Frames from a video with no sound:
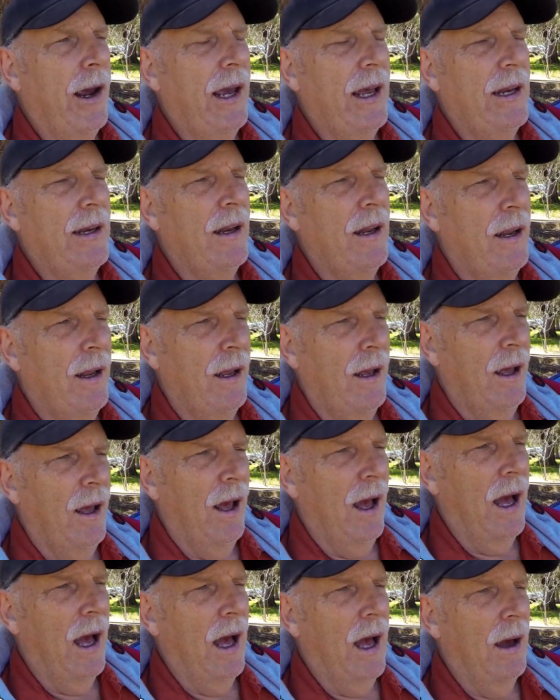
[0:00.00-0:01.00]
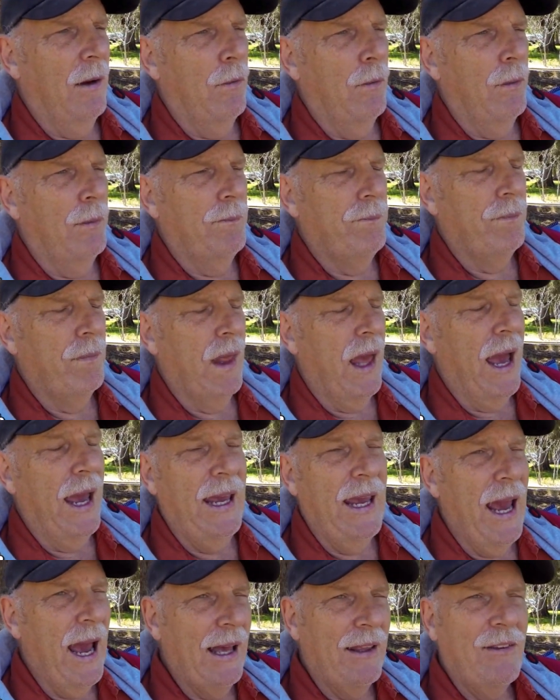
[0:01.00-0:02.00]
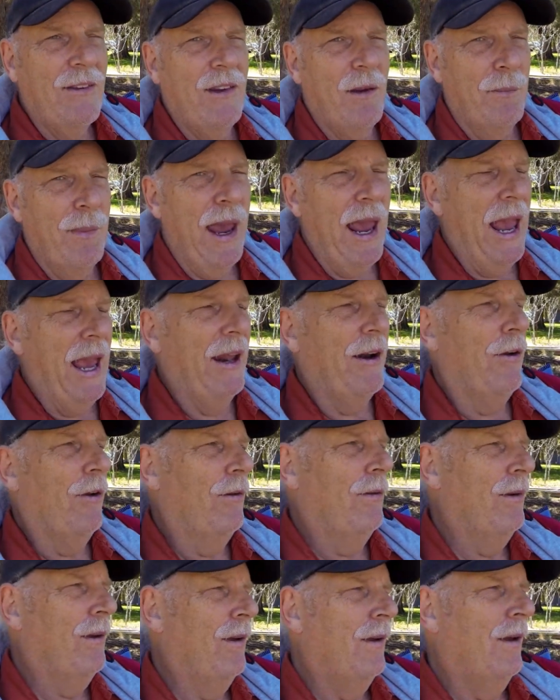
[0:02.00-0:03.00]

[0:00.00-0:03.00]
and I asked the panel,